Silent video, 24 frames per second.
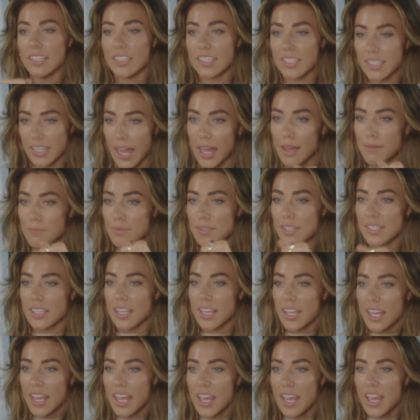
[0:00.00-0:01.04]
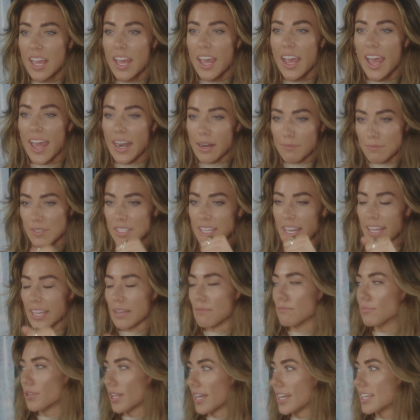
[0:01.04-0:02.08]
steps and I'm staying
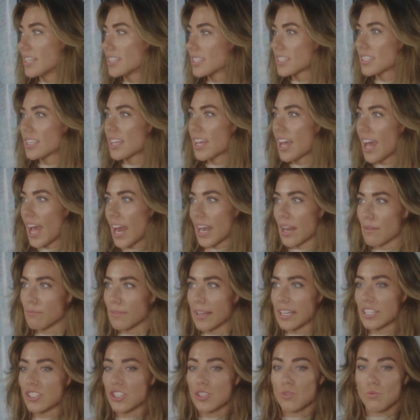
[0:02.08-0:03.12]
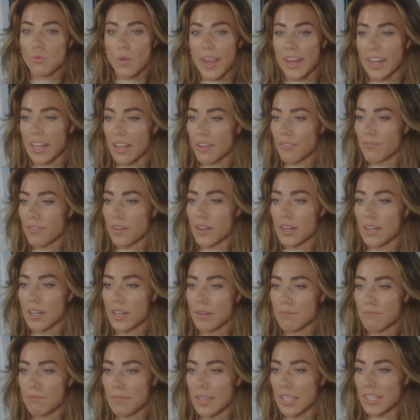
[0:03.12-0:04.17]
in place, and I'm like just waiting
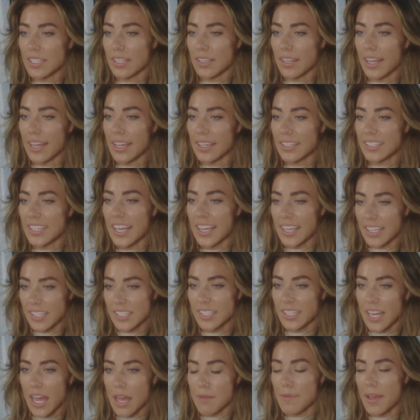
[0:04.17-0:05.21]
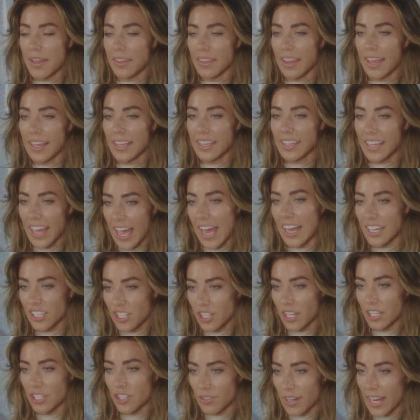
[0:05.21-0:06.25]
for me to like take a step and like catch
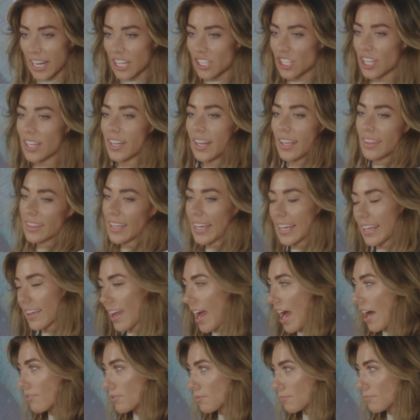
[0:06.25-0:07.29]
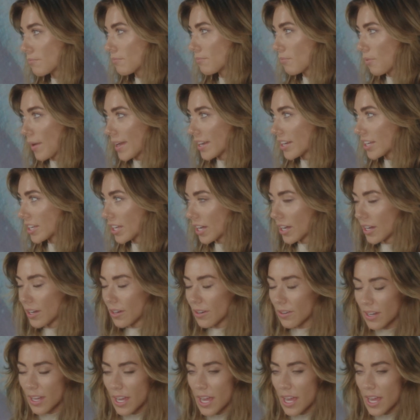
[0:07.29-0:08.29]
a direction and like have a way to go.